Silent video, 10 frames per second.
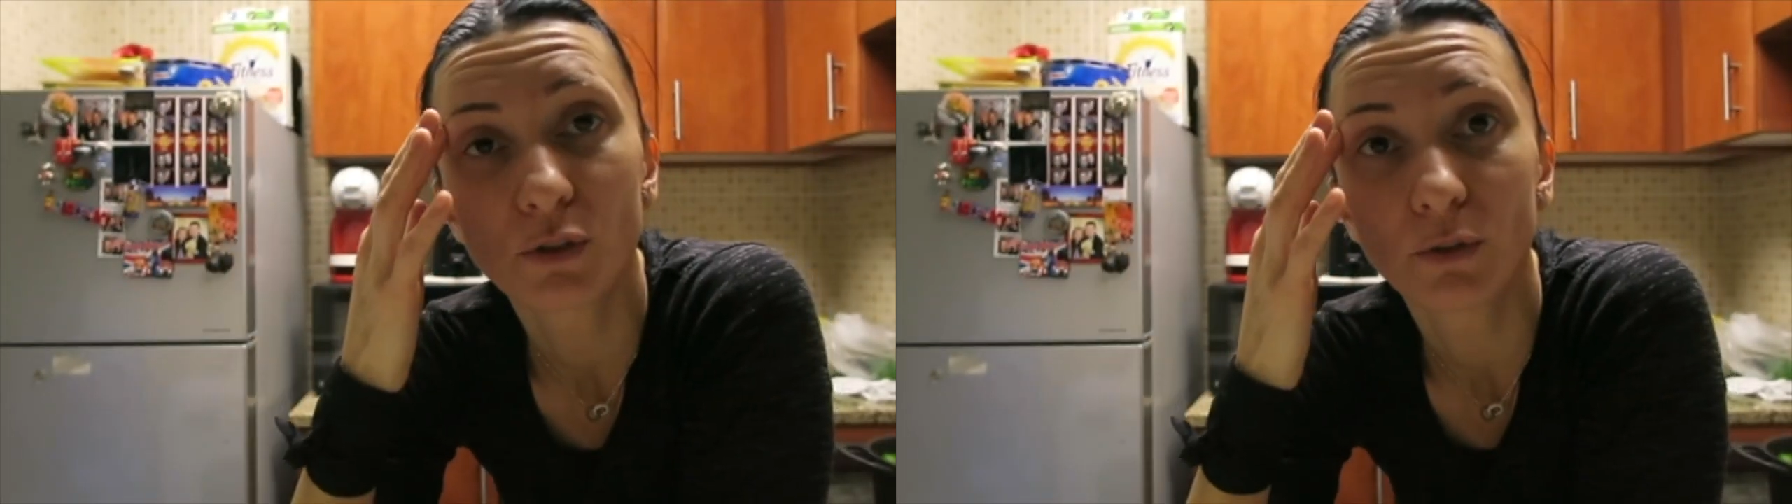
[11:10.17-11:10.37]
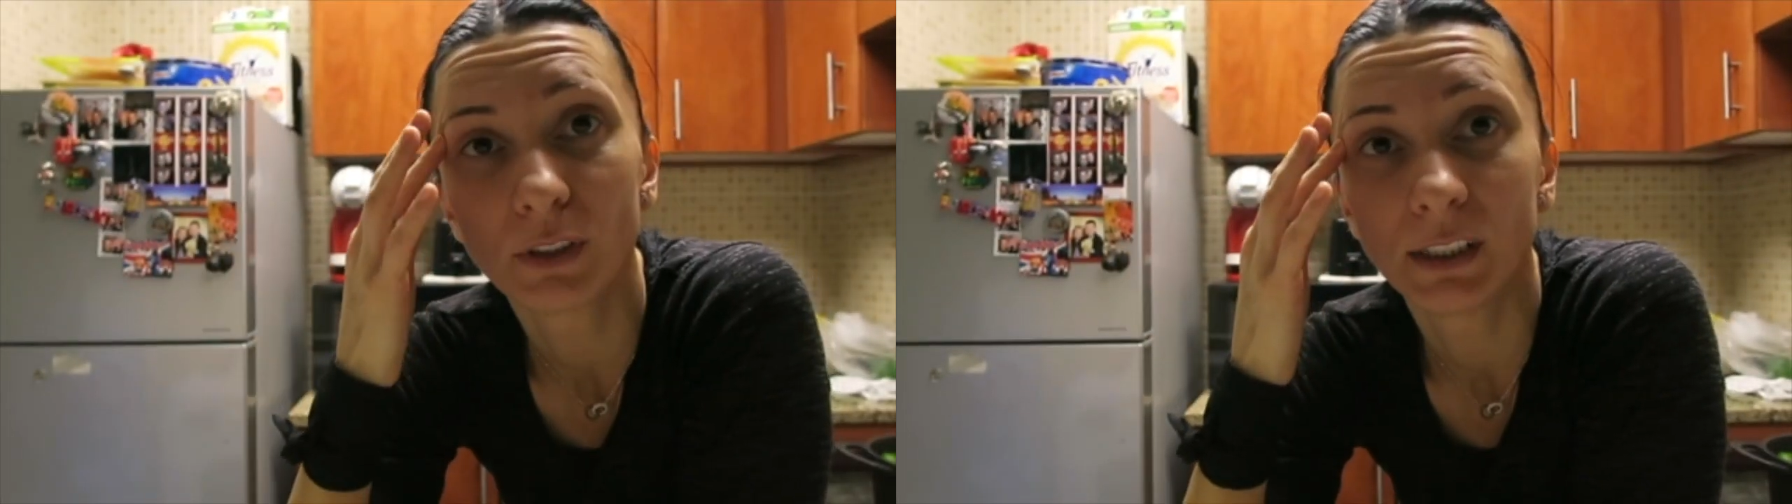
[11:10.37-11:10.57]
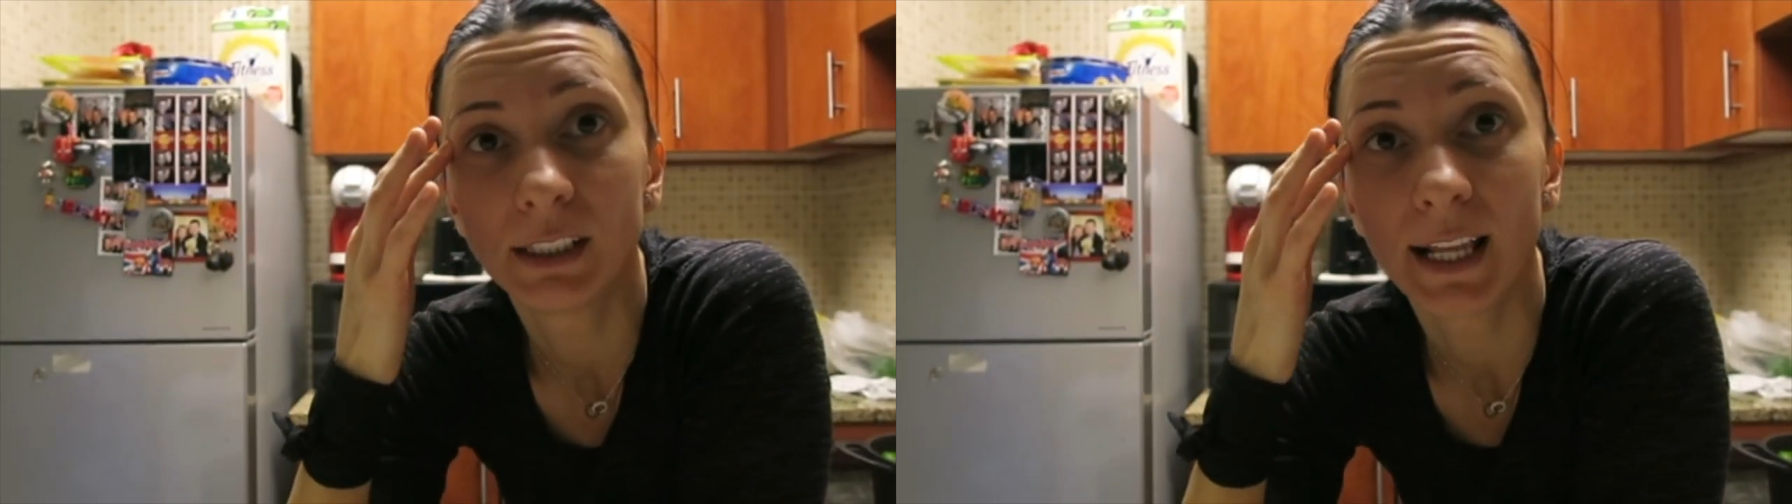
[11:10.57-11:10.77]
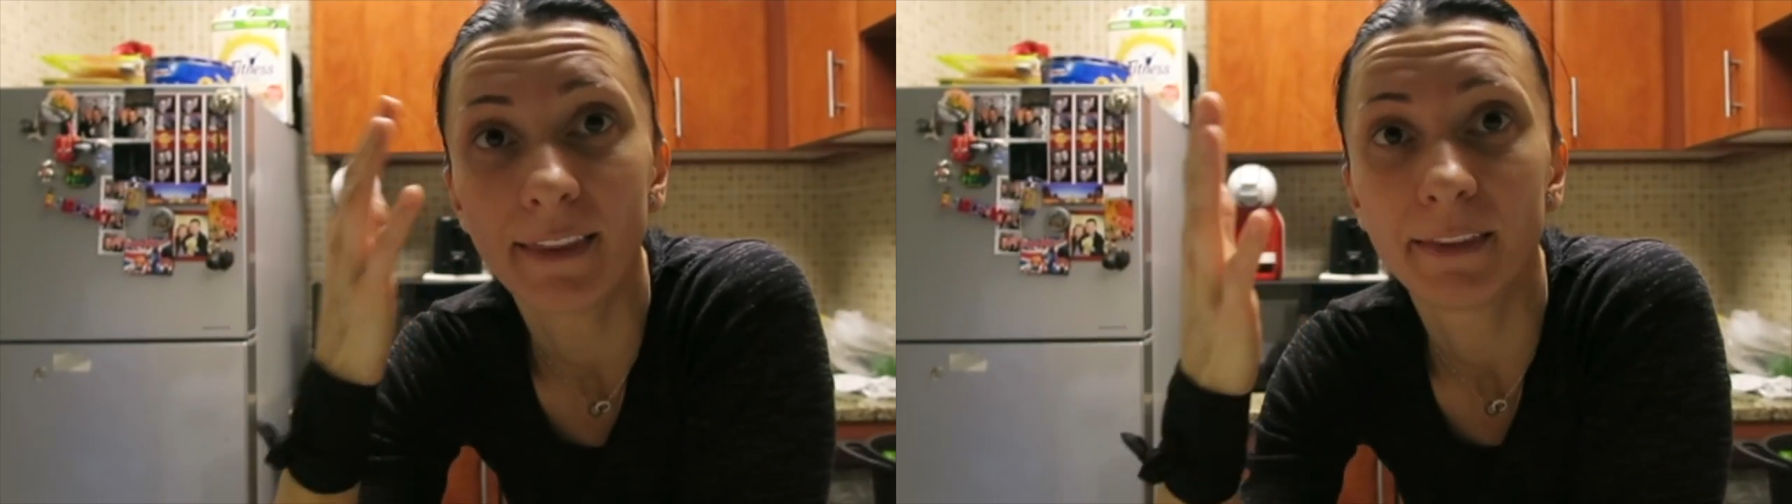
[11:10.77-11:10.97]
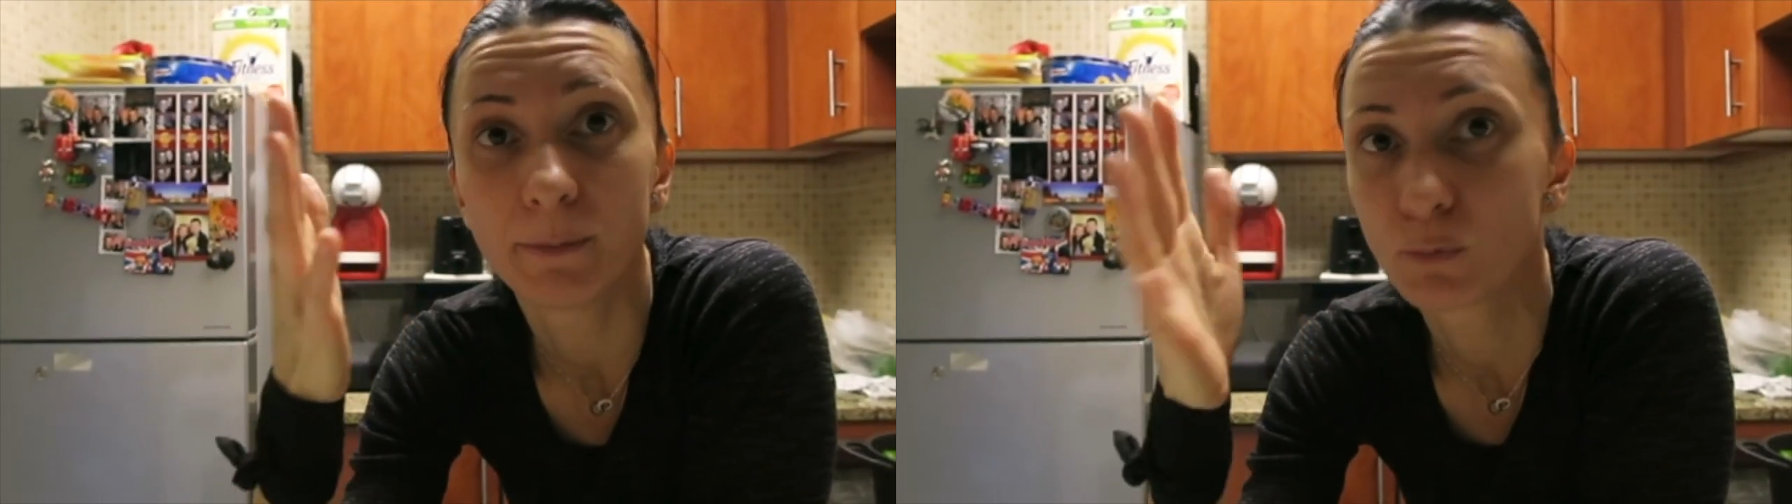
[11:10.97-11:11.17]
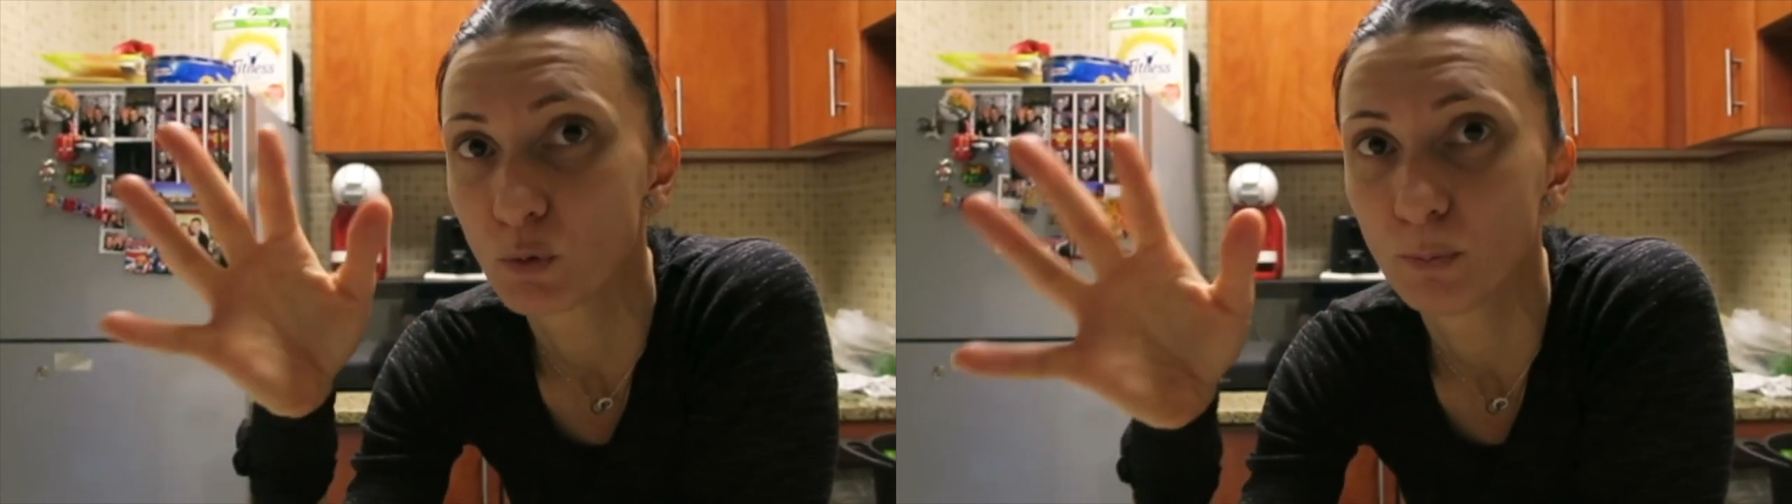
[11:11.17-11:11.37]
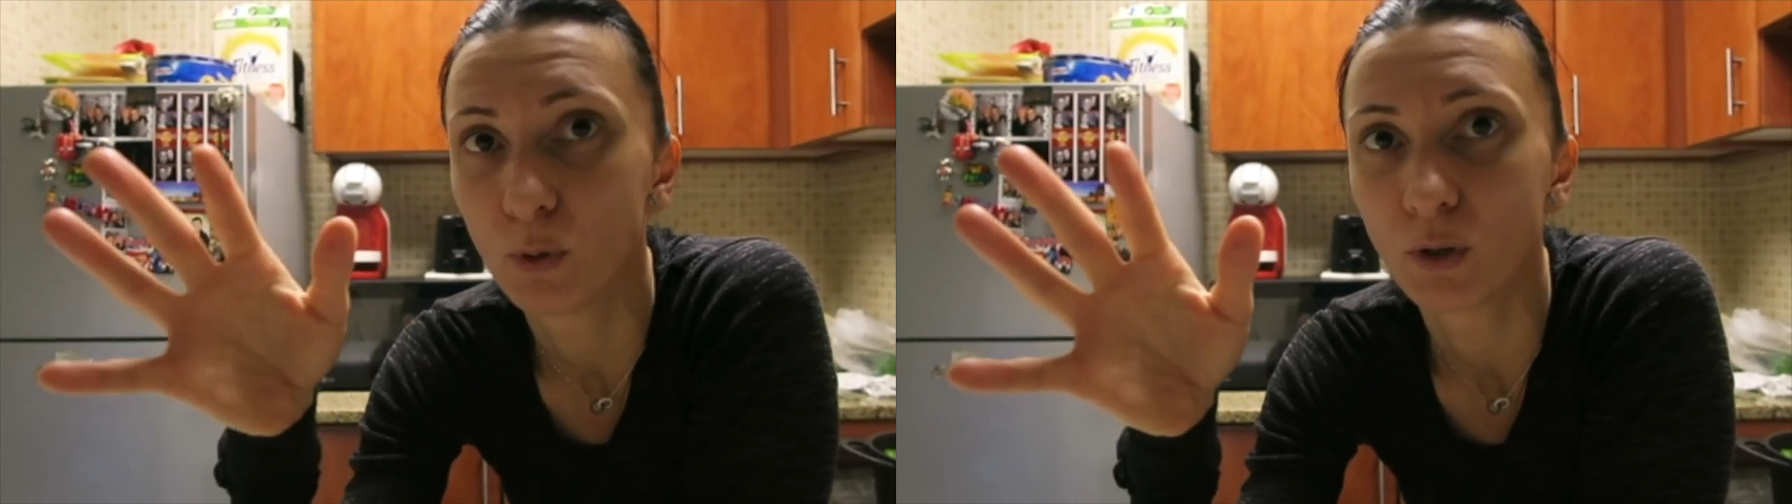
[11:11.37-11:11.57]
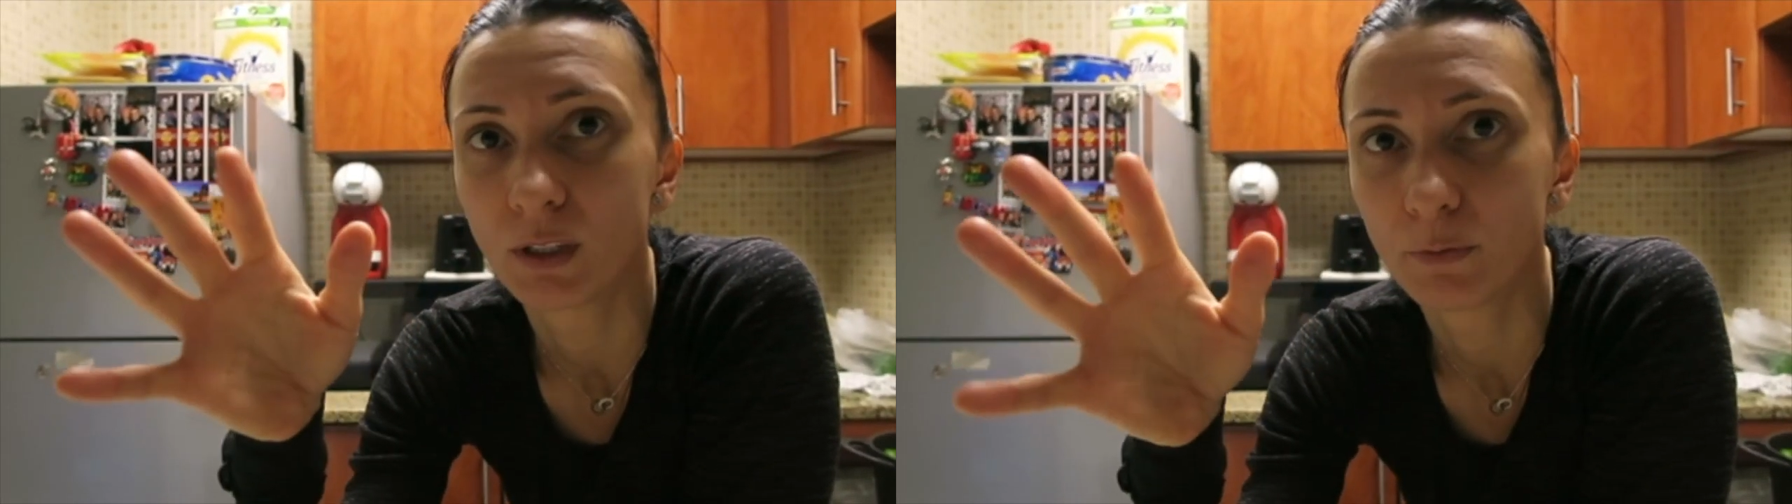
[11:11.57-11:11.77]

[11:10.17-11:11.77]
you let them to boil.